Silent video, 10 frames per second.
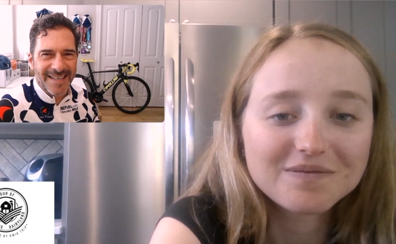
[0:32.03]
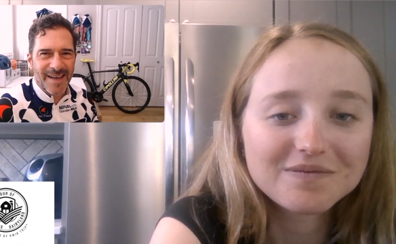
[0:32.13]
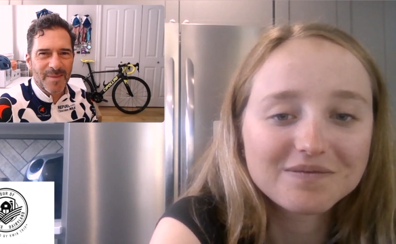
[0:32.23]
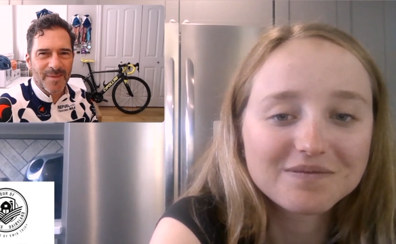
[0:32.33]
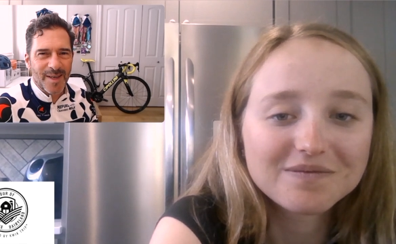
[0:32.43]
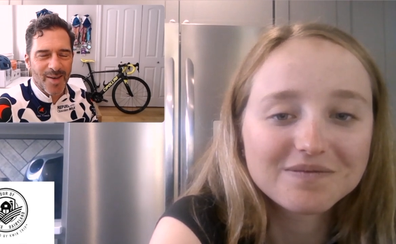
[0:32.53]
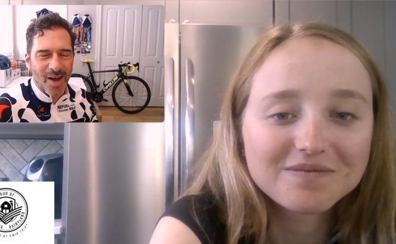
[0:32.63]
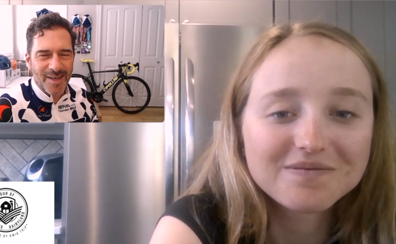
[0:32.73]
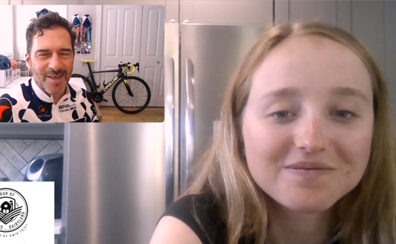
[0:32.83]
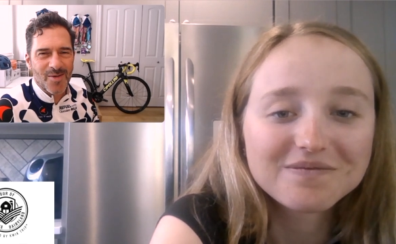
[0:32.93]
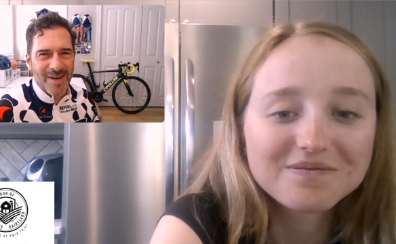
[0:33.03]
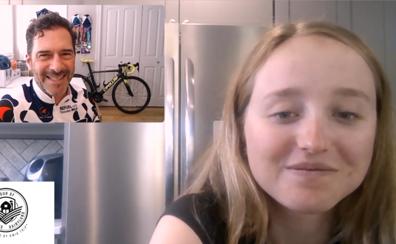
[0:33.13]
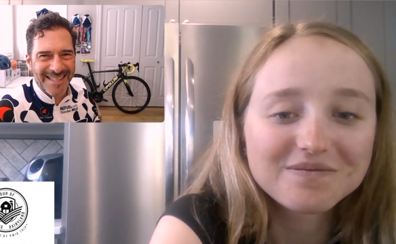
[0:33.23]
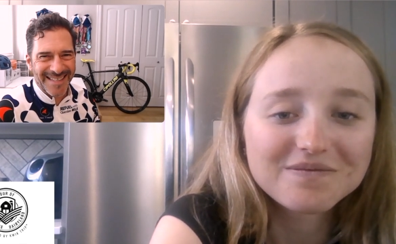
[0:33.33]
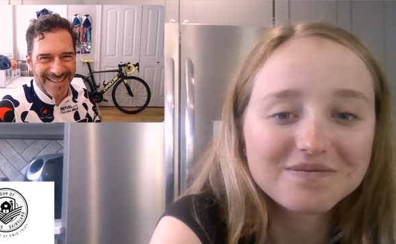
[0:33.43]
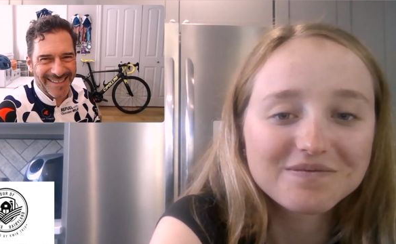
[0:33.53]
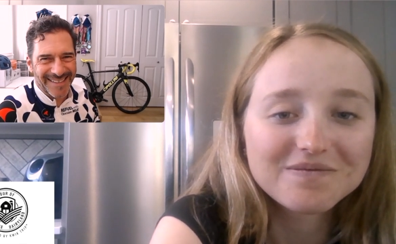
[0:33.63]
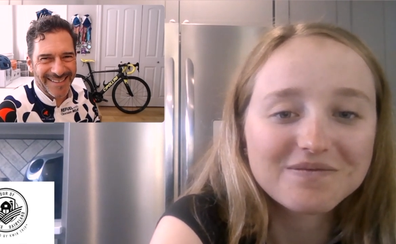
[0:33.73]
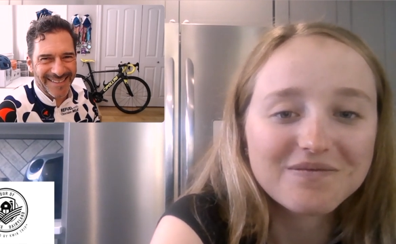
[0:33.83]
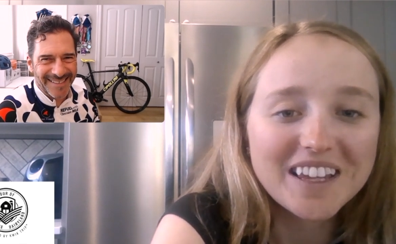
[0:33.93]
Speaker 1: time to talk to us.
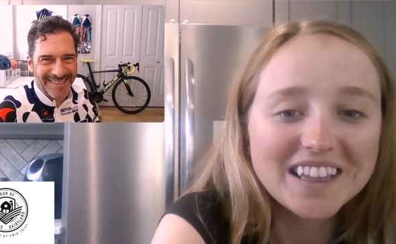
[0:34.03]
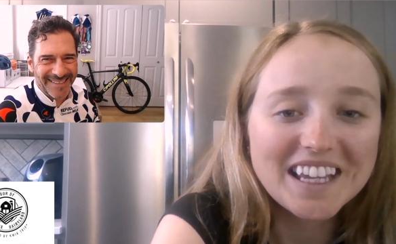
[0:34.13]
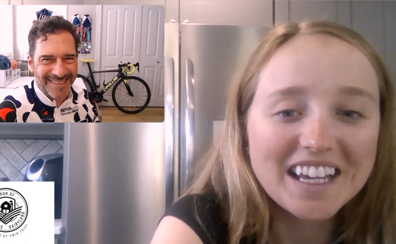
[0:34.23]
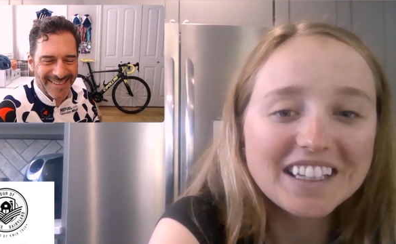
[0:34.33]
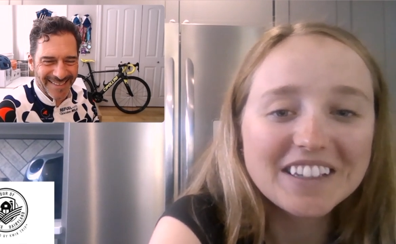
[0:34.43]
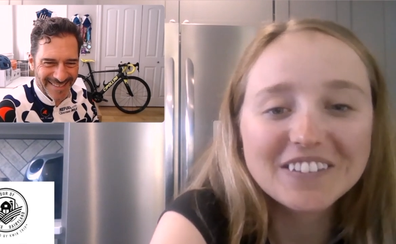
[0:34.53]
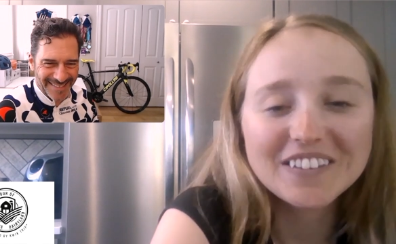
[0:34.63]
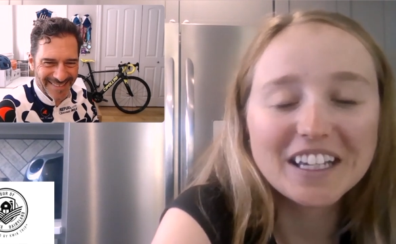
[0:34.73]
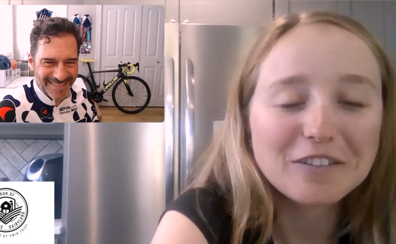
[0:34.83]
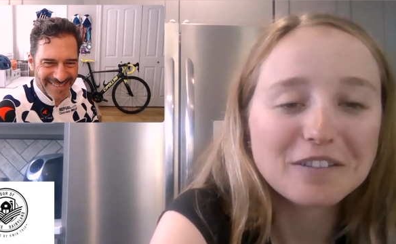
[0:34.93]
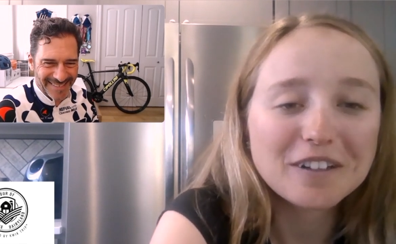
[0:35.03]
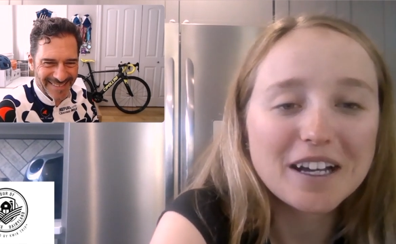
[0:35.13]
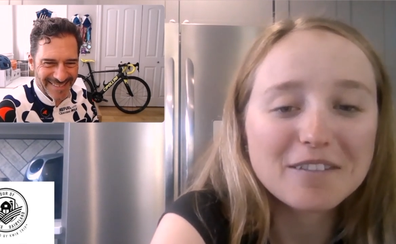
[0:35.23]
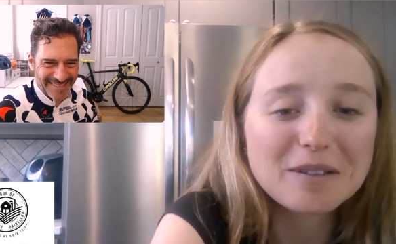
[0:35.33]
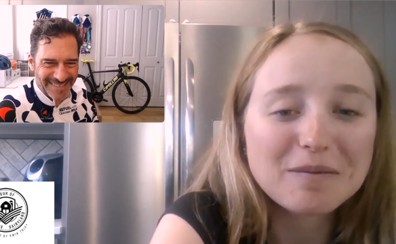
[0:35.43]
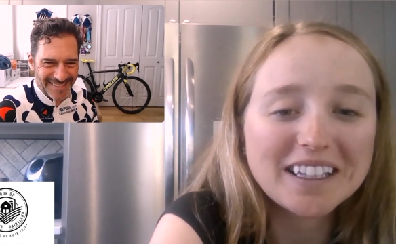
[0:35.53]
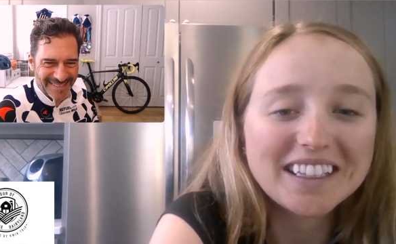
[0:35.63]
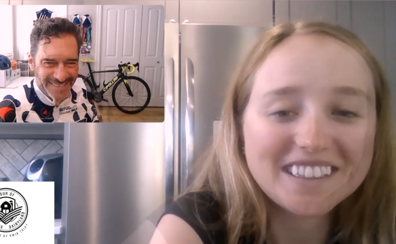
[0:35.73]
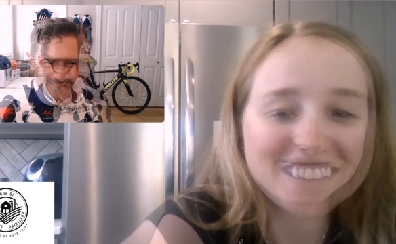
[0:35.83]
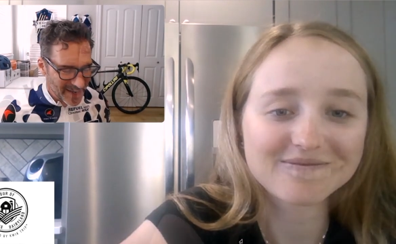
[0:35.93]
Speaker 2: Thank you. Thank you for having
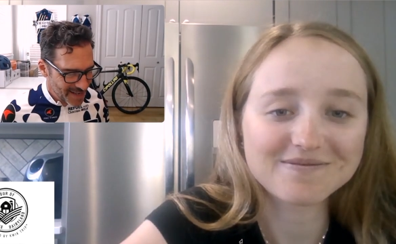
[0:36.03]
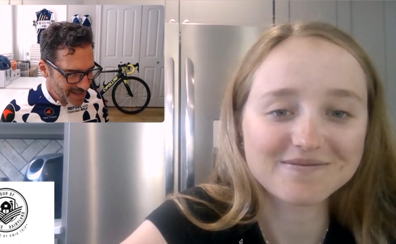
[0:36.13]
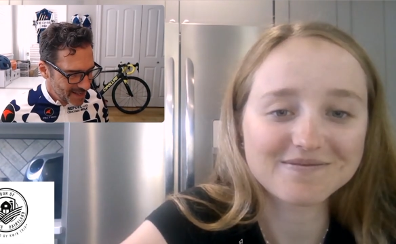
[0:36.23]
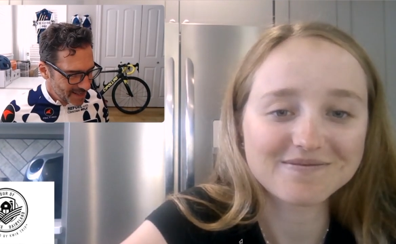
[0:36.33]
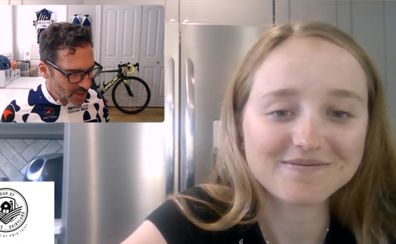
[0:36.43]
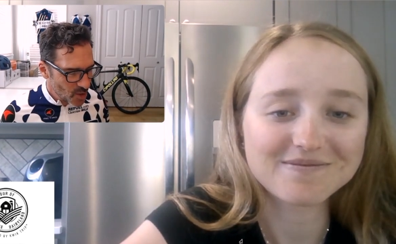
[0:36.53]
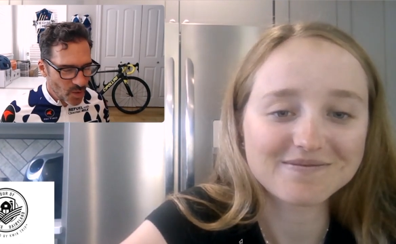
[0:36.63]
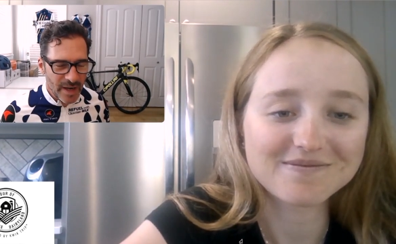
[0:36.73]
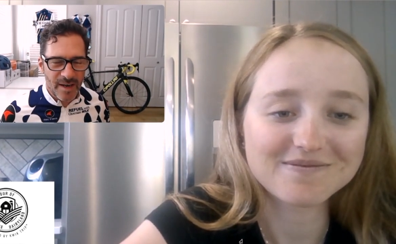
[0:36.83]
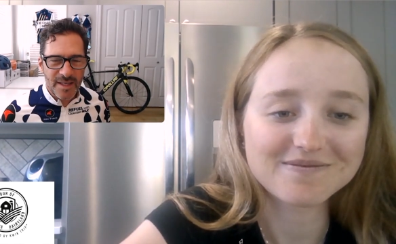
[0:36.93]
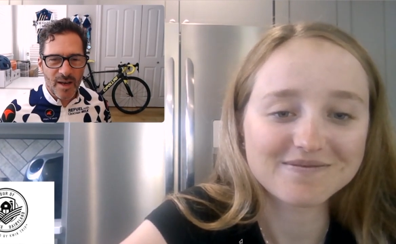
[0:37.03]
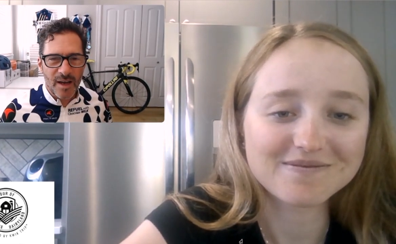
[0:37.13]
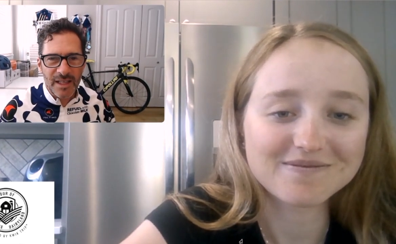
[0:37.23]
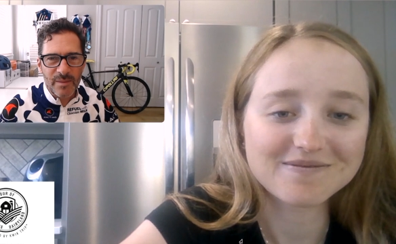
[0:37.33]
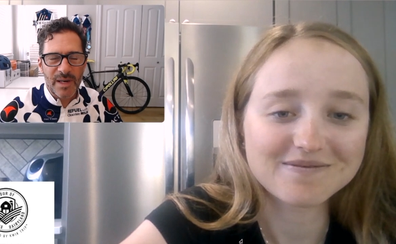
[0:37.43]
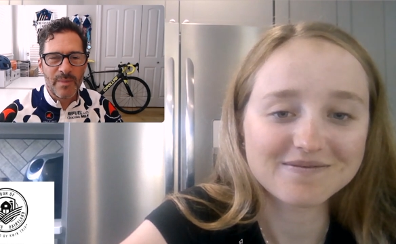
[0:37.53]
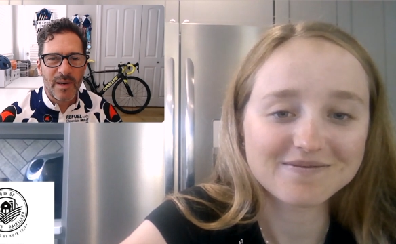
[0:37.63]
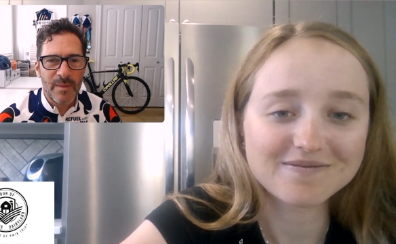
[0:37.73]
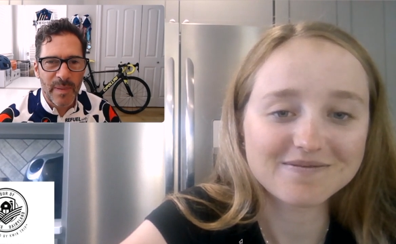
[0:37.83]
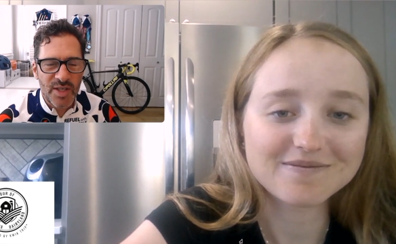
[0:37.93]
me.
Speaker 1: So we're here to talk a little bit
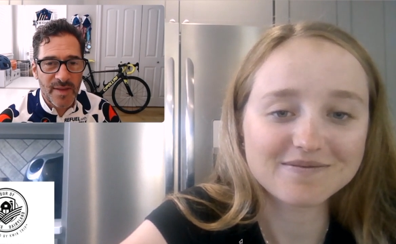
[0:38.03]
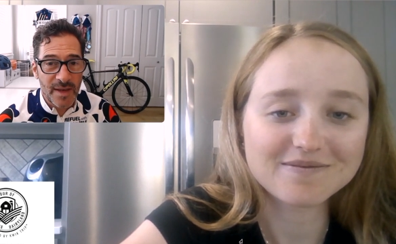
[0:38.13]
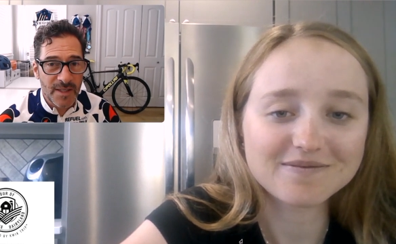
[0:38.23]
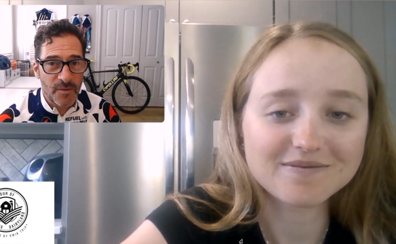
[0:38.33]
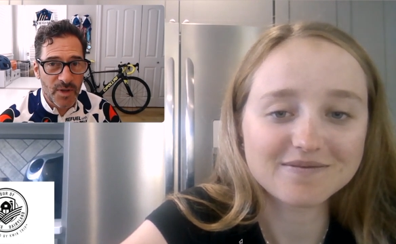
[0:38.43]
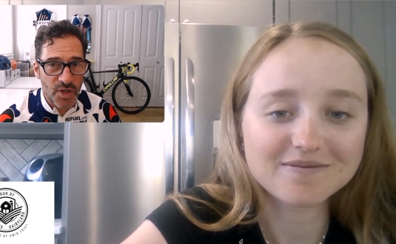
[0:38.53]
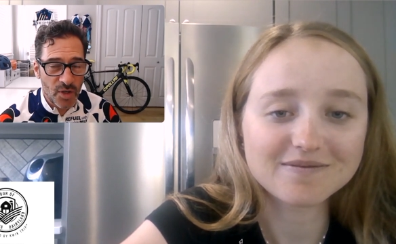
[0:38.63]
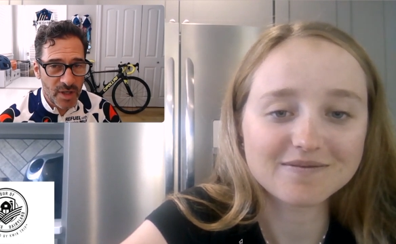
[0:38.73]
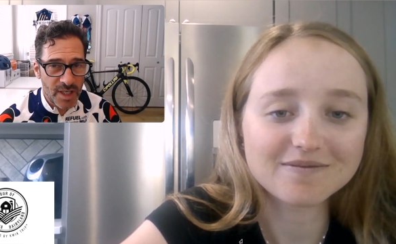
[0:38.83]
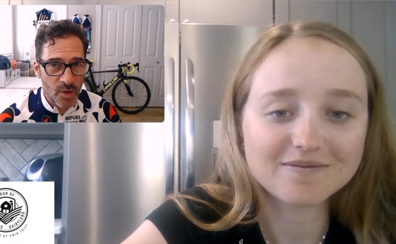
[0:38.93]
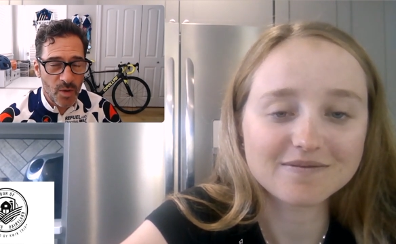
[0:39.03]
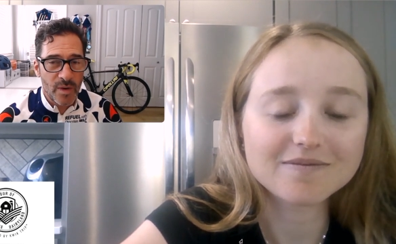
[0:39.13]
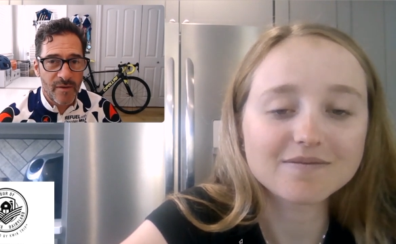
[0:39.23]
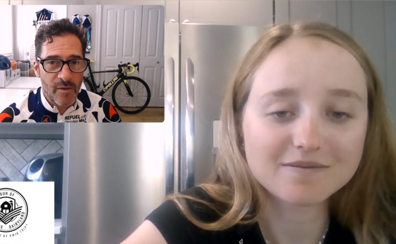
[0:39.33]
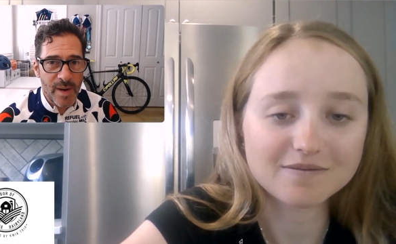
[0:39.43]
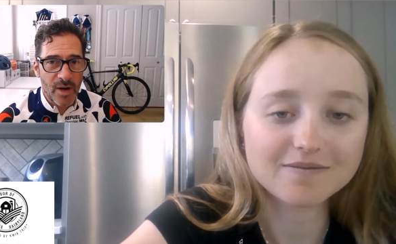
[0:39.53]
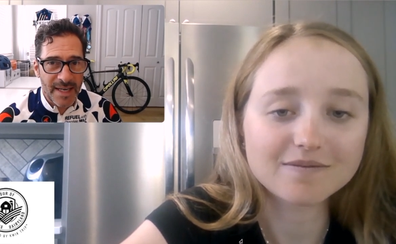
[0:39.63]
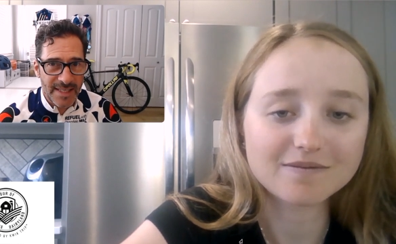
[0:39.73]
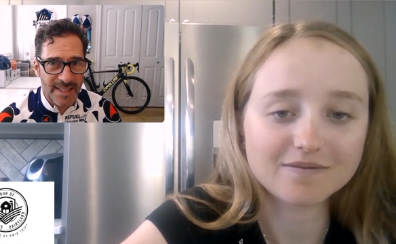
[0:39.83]
about a bunch of things. For sure, Tour of America's